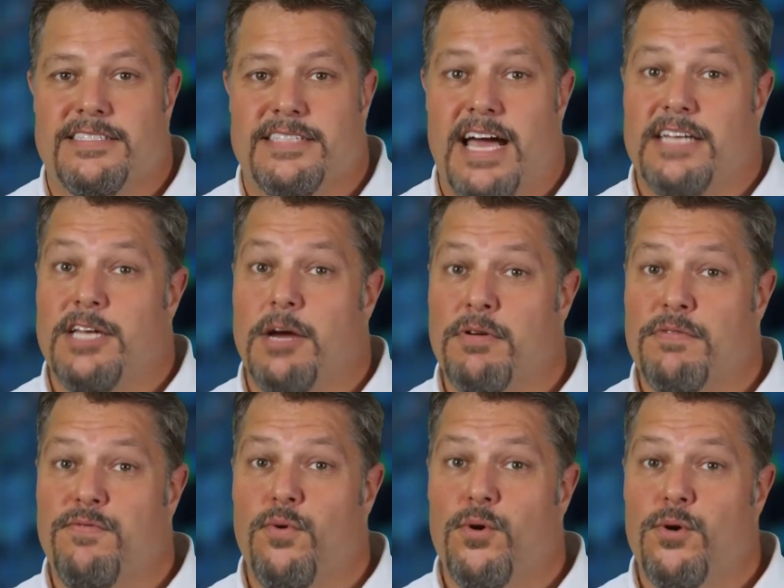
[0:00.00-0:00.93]
At number
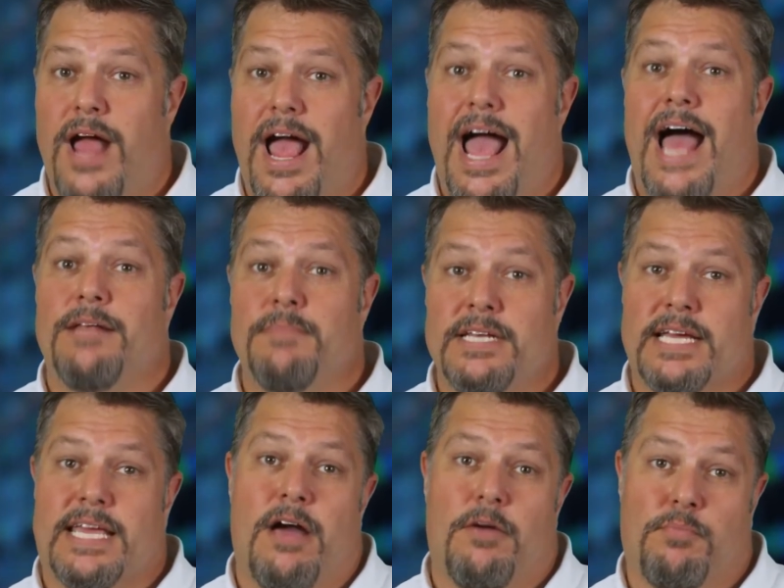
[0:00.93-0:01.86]
4, admin
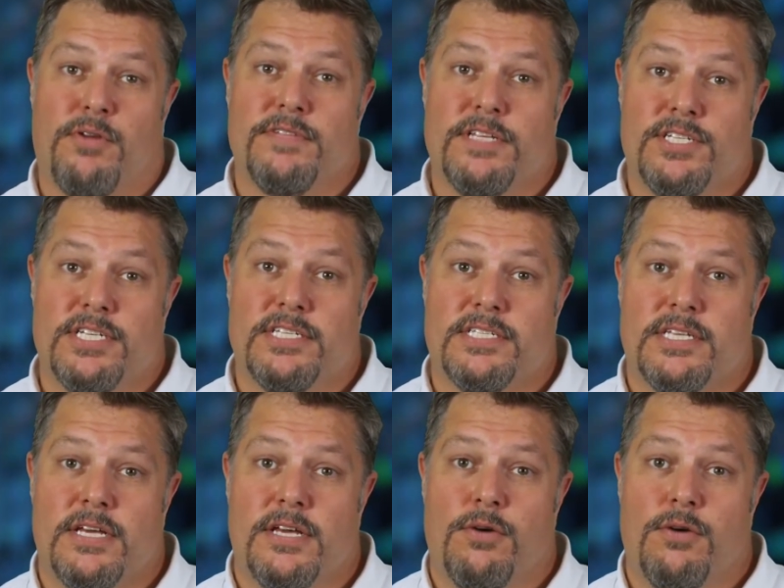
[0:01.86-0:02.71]
account privileges.